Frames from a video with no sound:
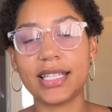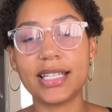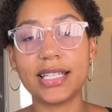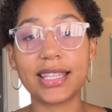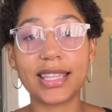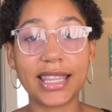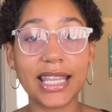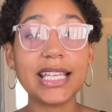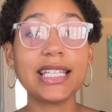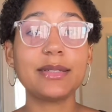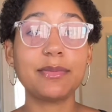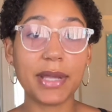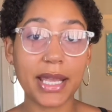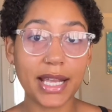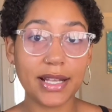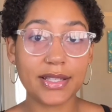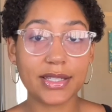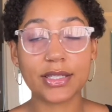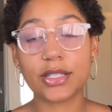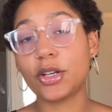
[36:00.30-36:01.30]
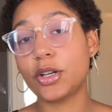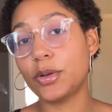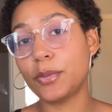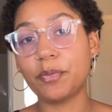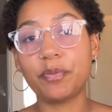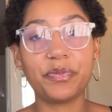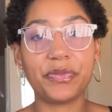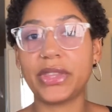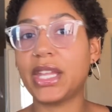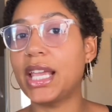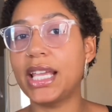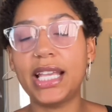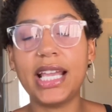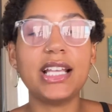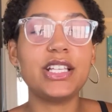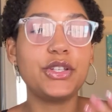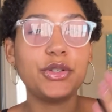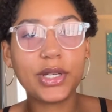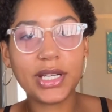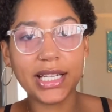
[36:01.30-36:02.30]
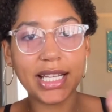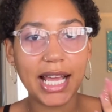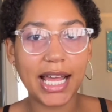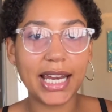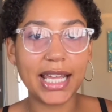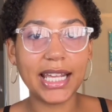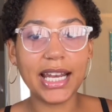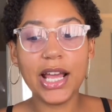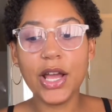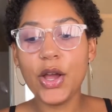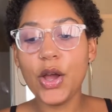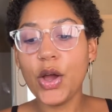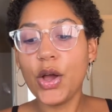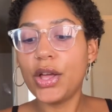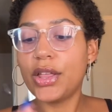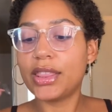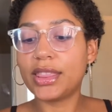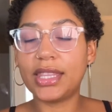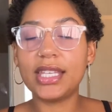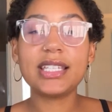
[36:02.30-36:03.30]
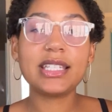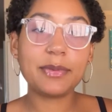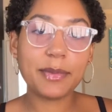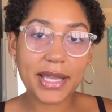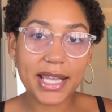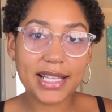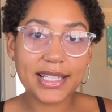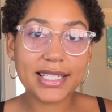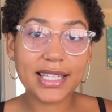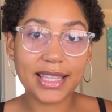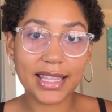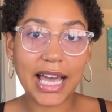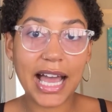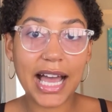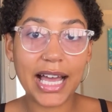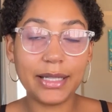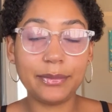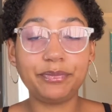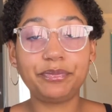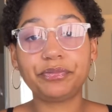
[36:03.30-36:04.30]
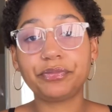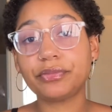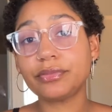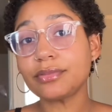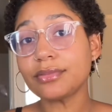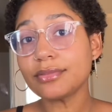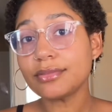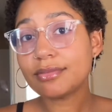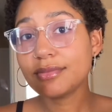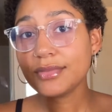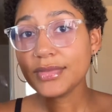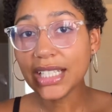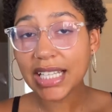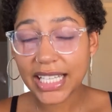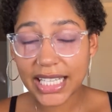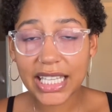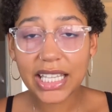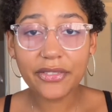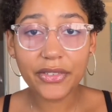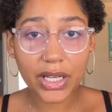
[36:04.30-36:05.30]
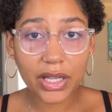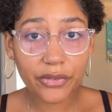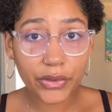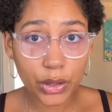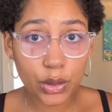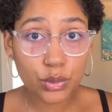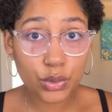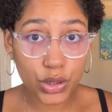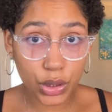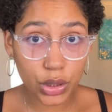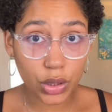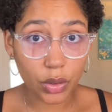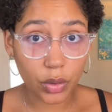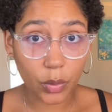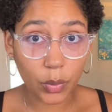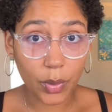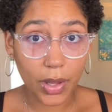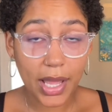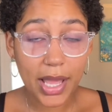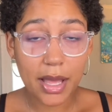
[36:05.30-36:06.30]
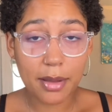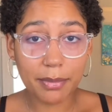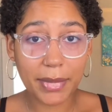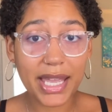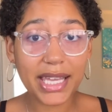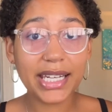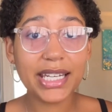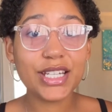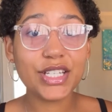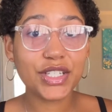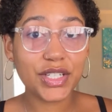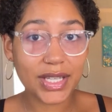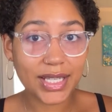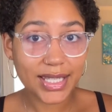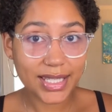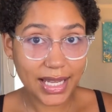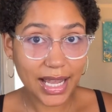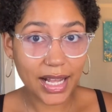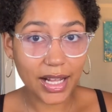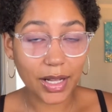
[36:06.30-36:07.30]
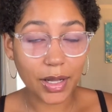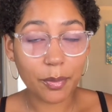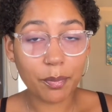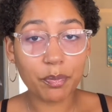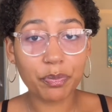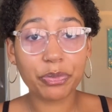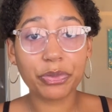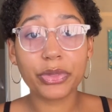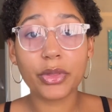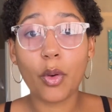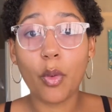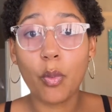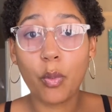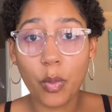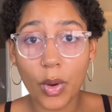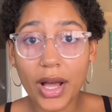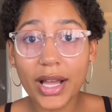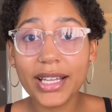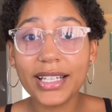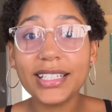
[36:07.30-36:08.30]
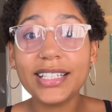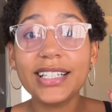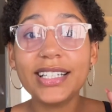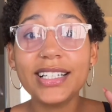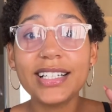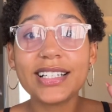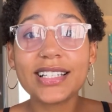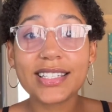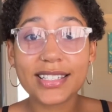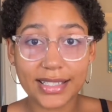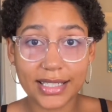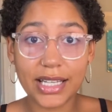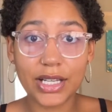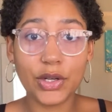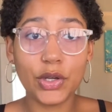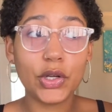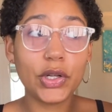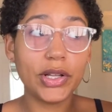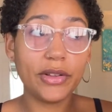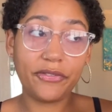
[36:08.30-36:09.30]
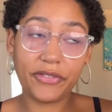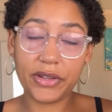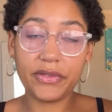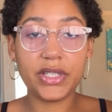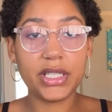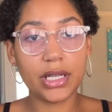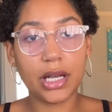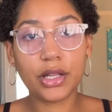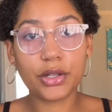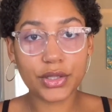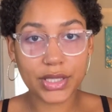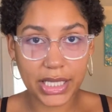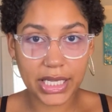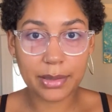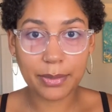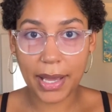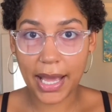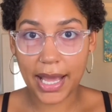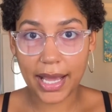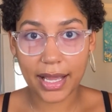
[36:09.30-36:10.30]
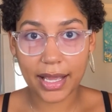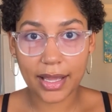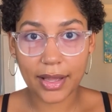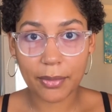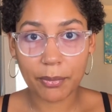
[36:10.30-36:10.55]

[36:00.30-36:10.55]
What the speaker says: this means, so in case you didn't get it, this means that even if you do manage to sell one single $50 tea pack